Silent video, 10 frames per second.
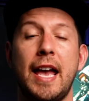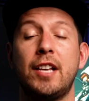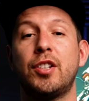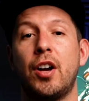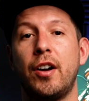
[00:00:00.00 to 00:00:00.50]

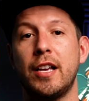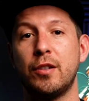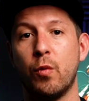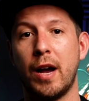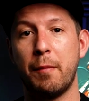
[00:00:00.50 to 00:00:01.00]
XR
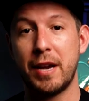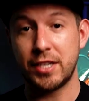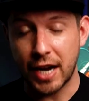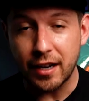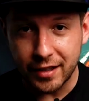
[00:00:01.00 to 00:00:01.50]
is what my
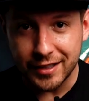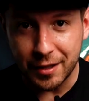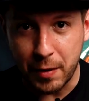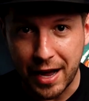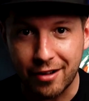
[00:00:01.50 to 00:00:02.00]
channel is
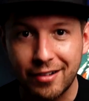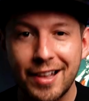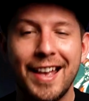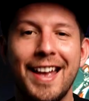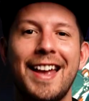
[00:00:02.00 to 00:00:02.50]
about,
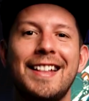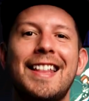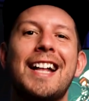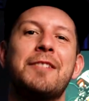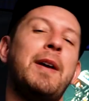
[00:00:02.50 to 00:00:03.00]
and
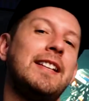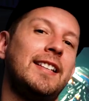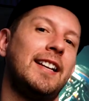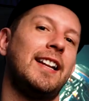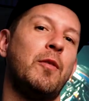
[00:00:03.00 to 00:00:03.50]
that's
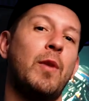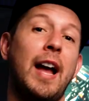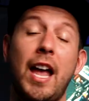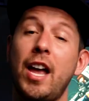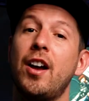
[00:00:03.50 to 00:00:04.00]
basically
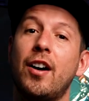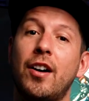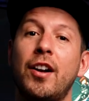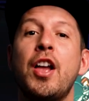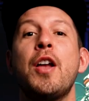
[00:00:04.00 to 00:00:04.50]
what
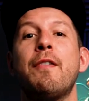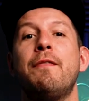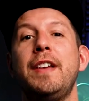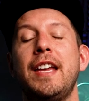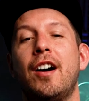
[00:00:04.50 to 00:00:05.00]
AR,
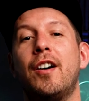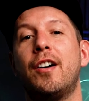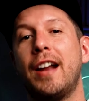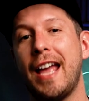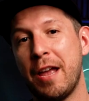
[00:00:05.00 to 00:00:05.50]

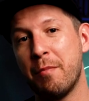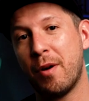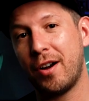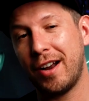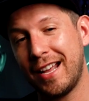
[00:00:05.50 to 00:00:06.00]
VR,
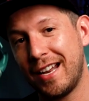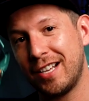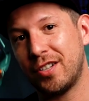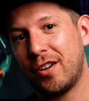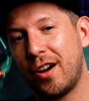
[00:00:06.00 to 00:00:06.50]
MR, and
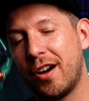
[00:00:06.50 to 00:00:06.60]
XR